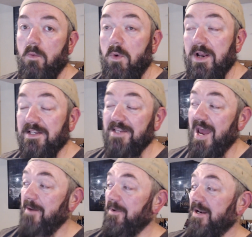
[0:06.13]
is
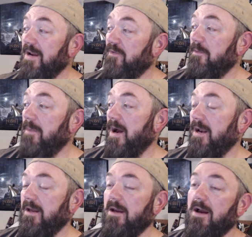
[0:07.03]
happening,
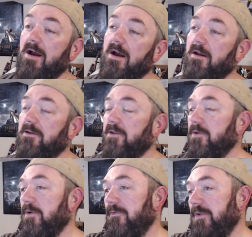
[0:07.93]
everybody?
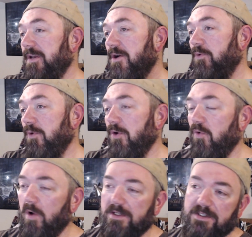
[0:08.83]
Doing a video real
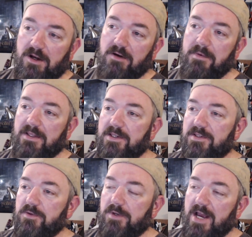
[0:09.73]
quick to talk about
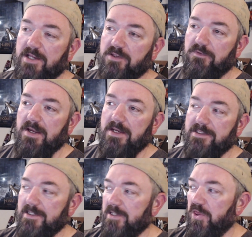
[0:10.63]
this new Castlevania
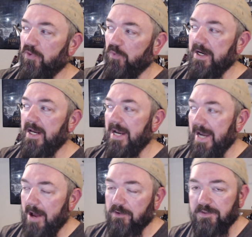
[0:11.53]
Season 3
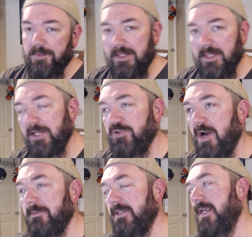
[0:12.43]
announcement that they
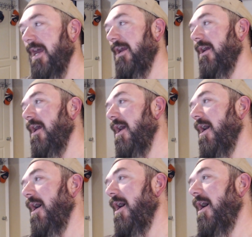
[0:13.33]
dropped today.
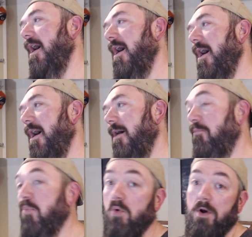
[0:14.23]

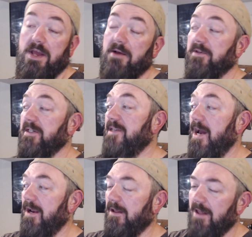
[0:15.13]
Boy, that was
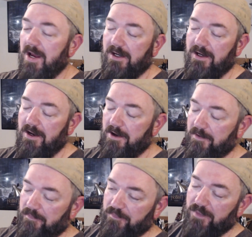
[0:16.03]
exciting. Like,
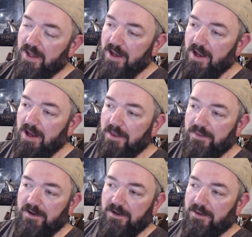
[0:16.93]

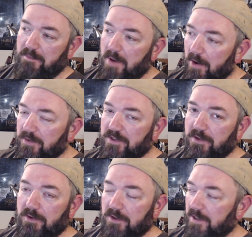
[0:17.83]
the
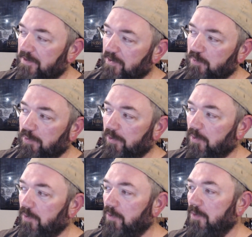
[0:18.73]
poster is super
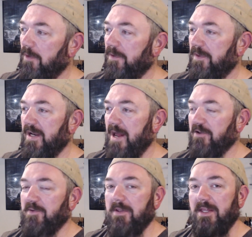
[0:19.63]
cool. The
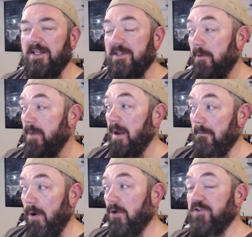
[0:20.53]
announcement that it's coming back
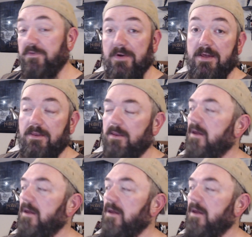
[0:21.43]
March 5th,